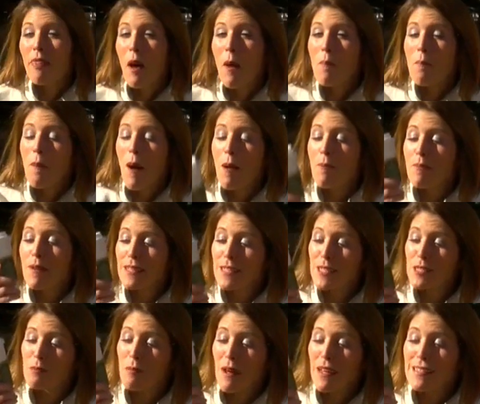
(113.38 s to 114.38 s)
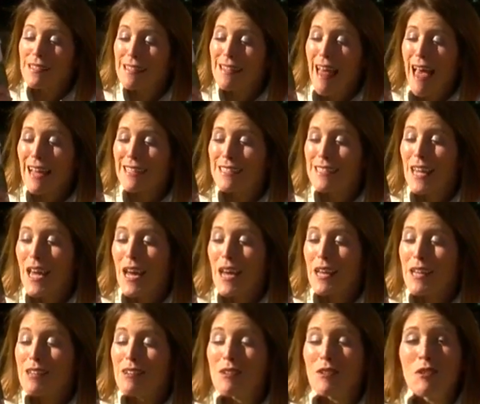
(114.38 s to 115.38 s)
the pumpkin spice
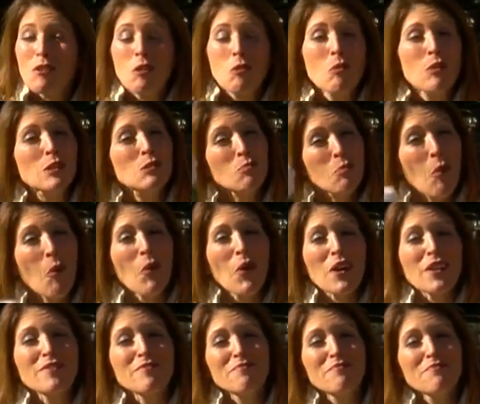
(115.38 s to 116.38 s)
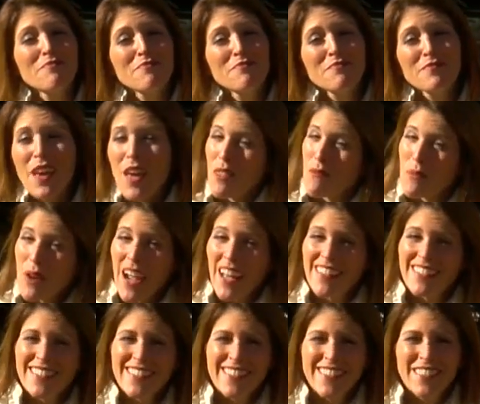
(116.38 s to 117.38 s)
latte was born. Heather
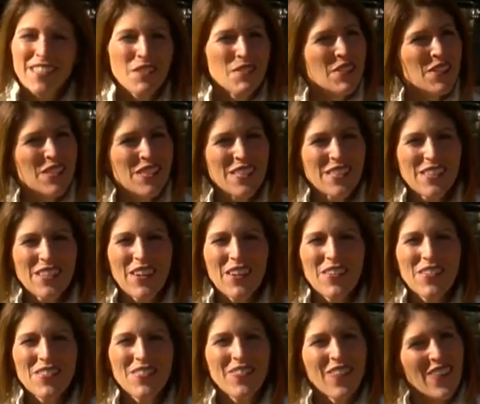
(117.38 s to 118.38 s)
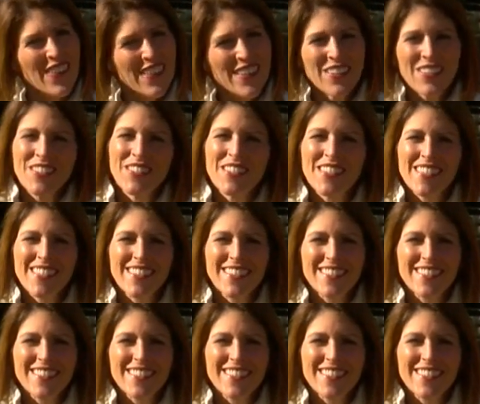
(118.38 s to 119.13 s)
Brown, WCCO 4 News.